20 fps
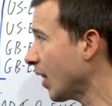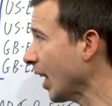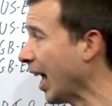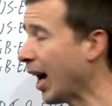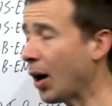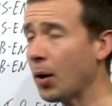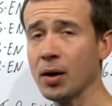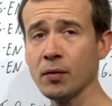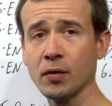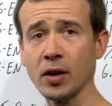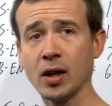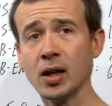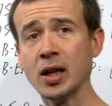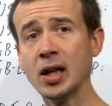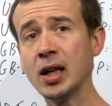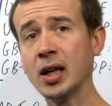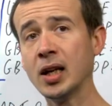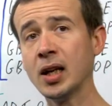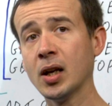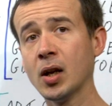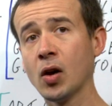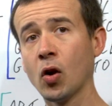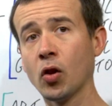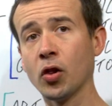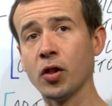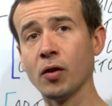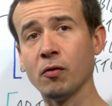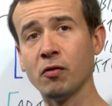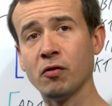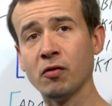However,
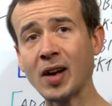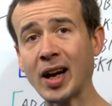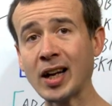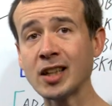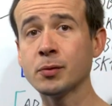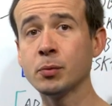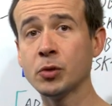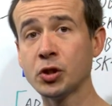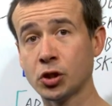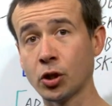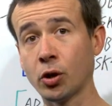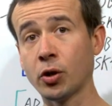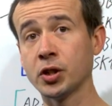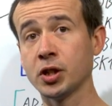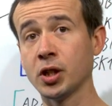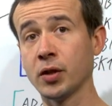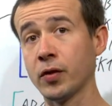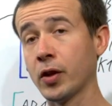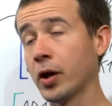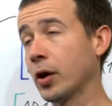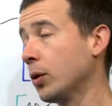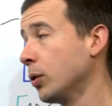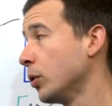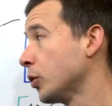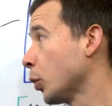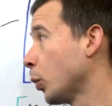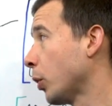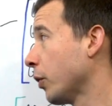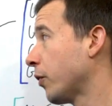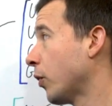the vast majority of
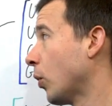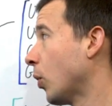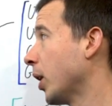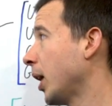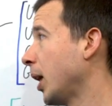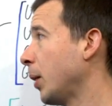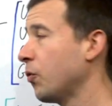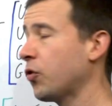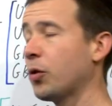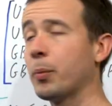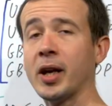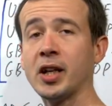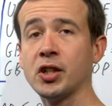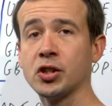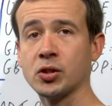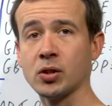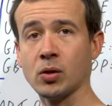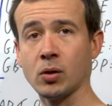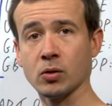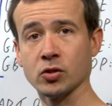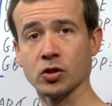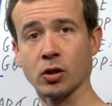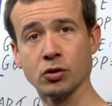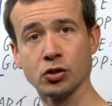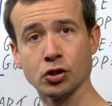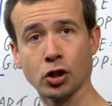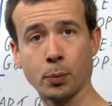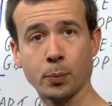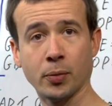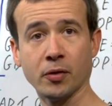those were for informational, so
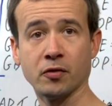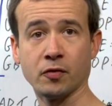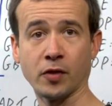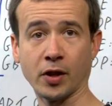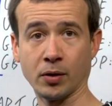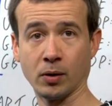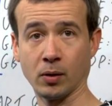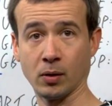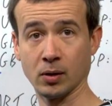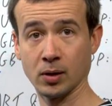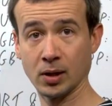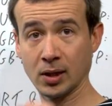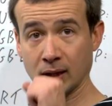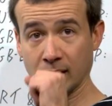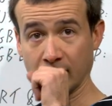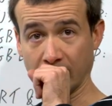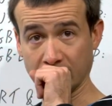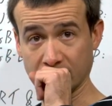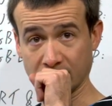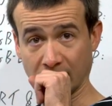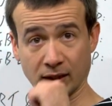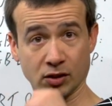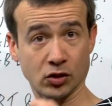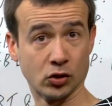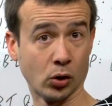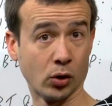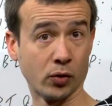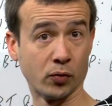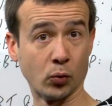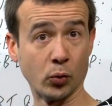top of funnel intent
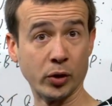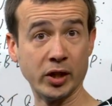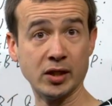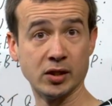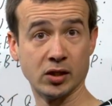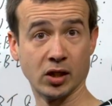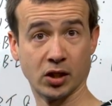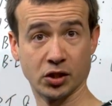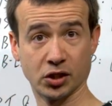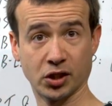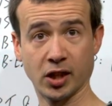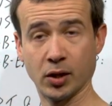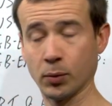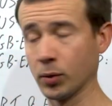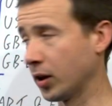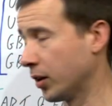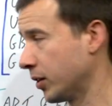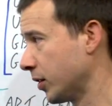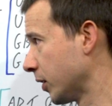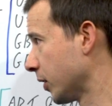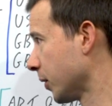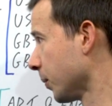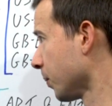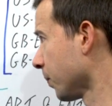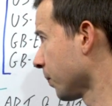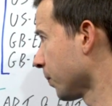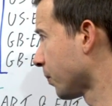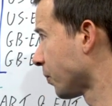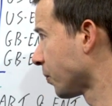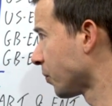sort of research keywords,
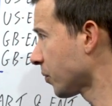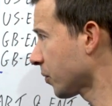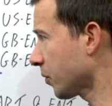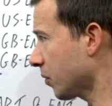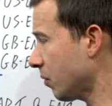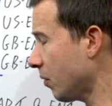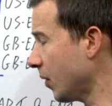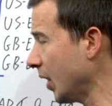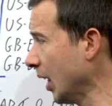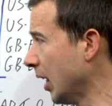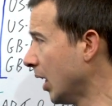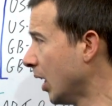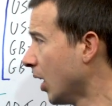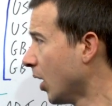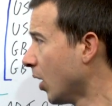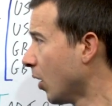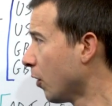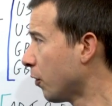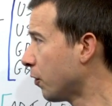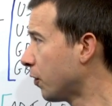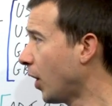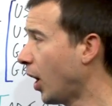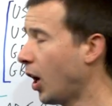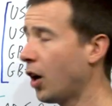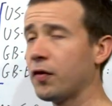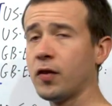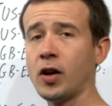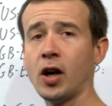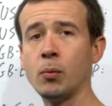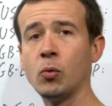far,
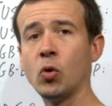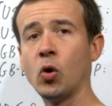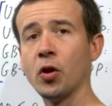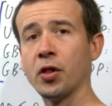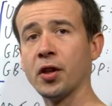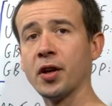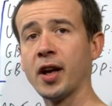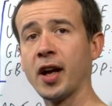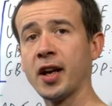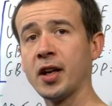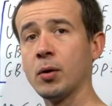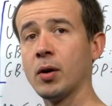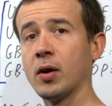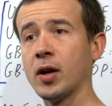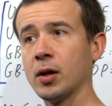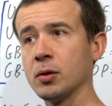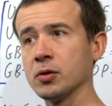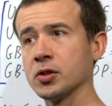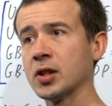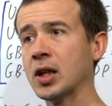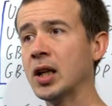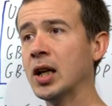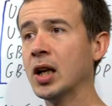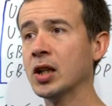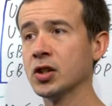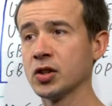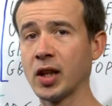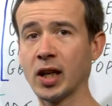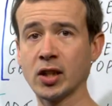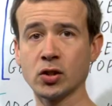far more than anywhere else.
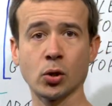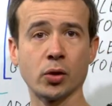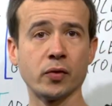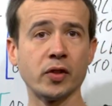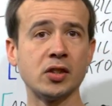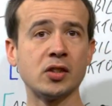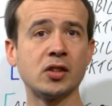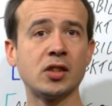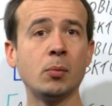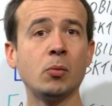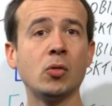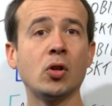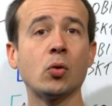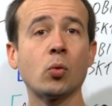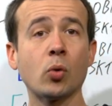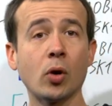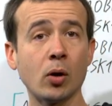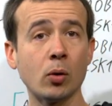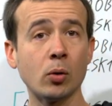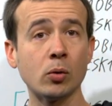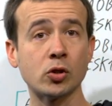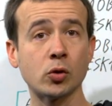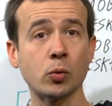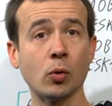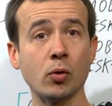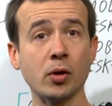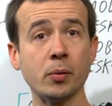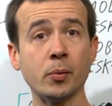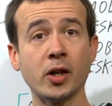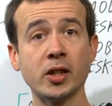So that's sort of a similar role to
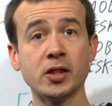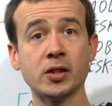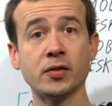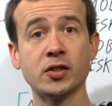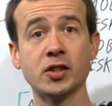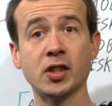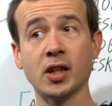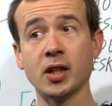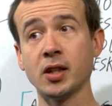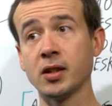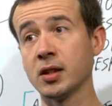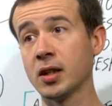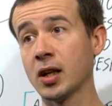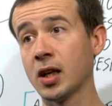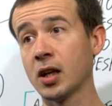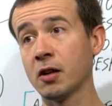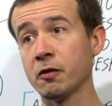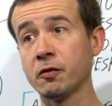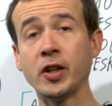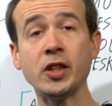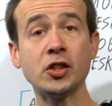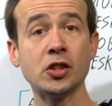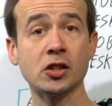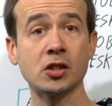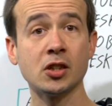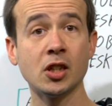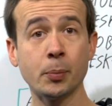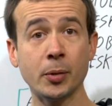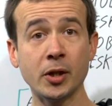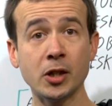what we might have seen uh, featured
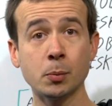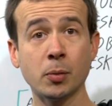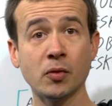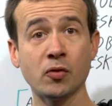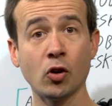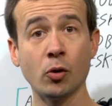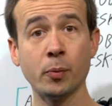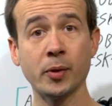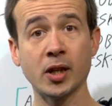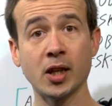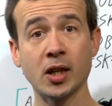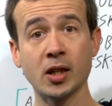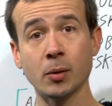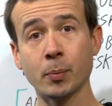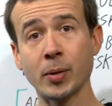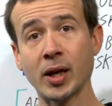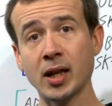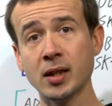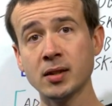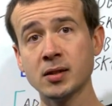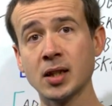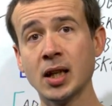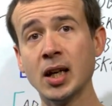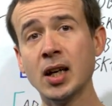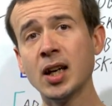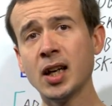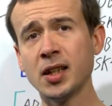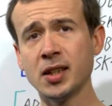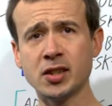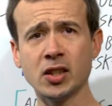snippets performing in the past.
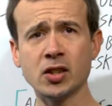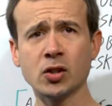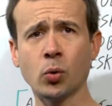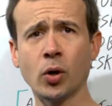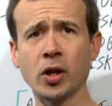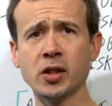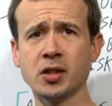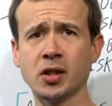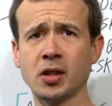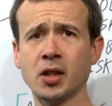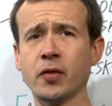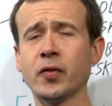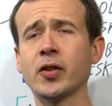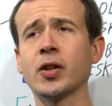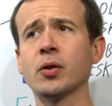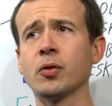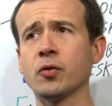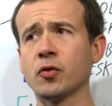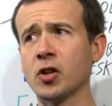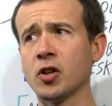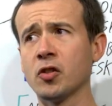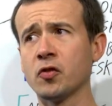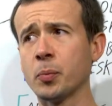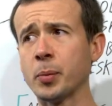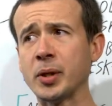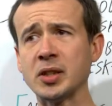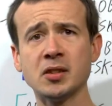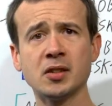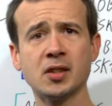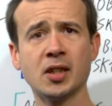And this is quite significant for, for
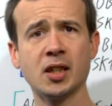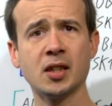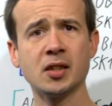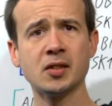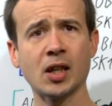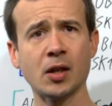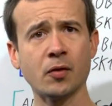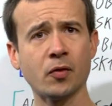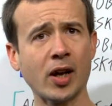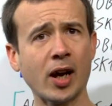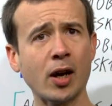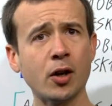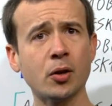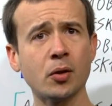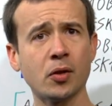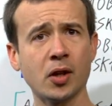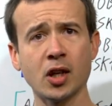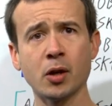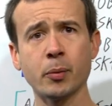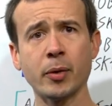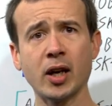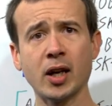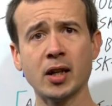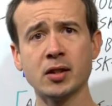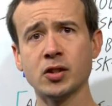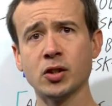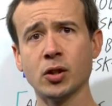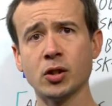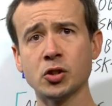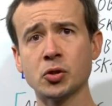businesses and for how you think about
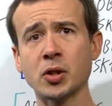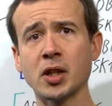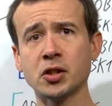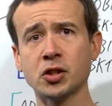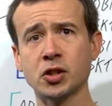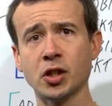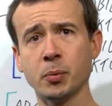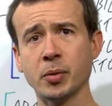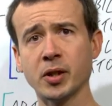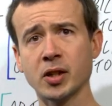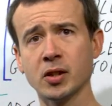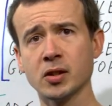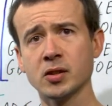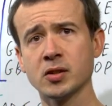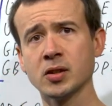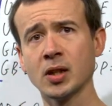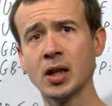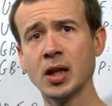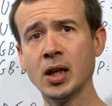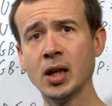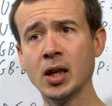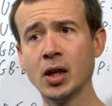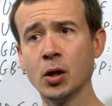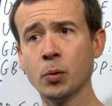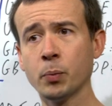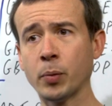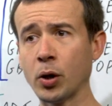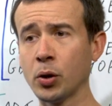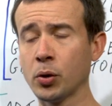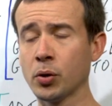SEO strategy because
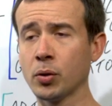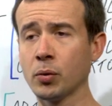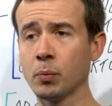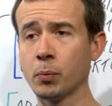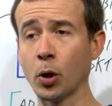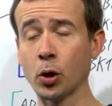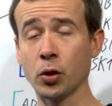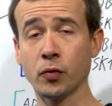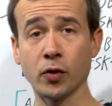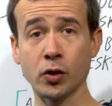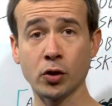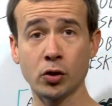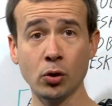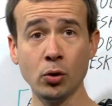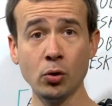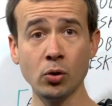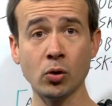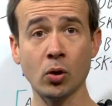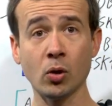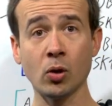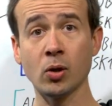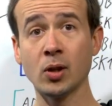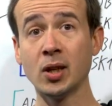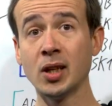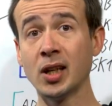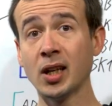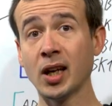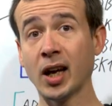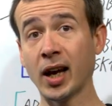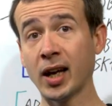both, both for Google
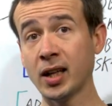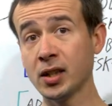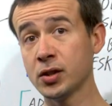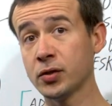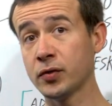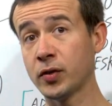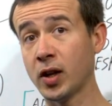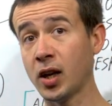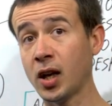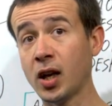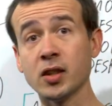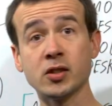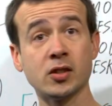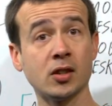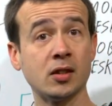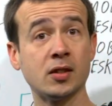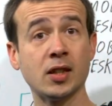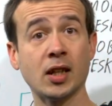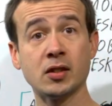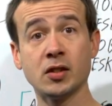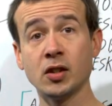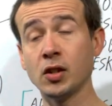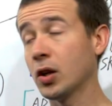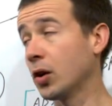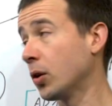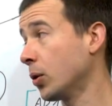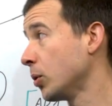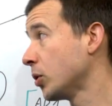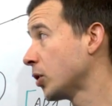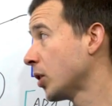and for us as
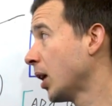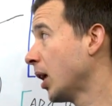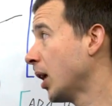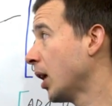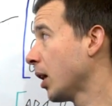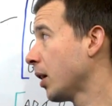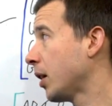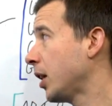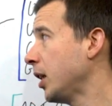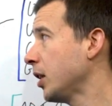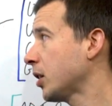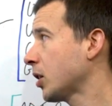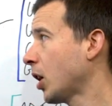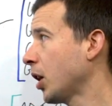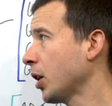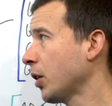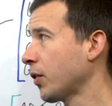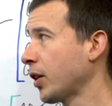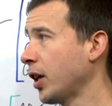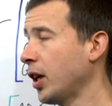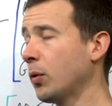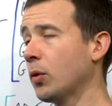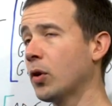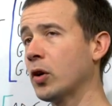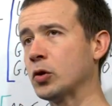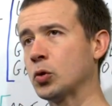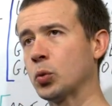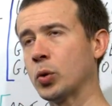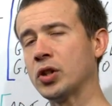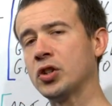SEOs, these kind of
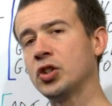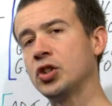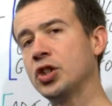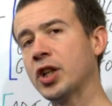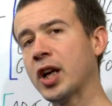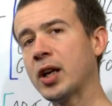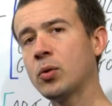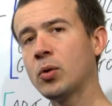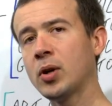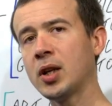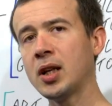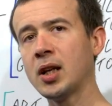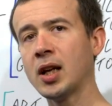keywords were generally